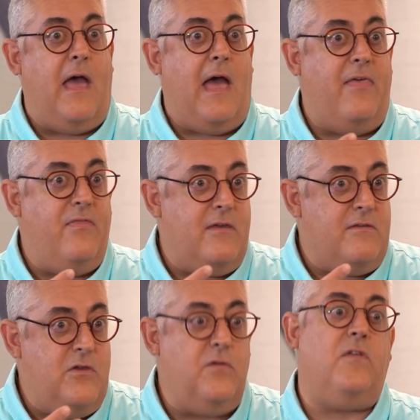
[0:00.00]
and
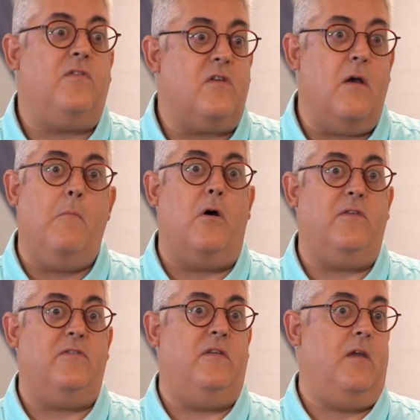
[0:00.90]
that uses
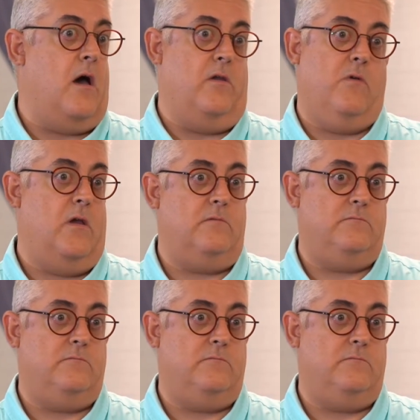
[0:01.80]
commodity hardware.